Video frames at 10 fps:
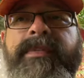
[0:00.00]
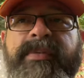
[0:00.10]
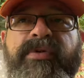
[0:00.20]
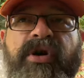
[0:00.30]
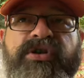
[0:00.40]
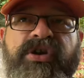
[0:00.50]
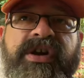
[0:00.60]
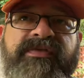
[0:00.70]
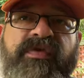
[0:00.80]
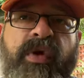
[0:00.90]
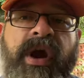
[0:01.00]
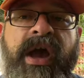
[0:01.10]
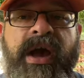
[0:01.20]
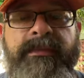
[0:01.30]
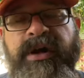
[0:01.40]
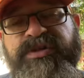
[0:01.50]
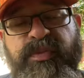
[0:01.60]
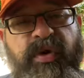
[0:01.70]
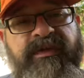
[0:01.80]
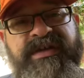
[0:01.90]
people are looking for much
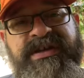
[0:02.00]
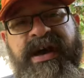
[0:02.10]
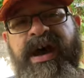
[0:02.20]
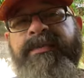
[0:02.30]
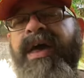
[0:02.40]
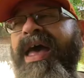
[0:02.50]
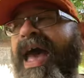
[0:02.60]
more of the time.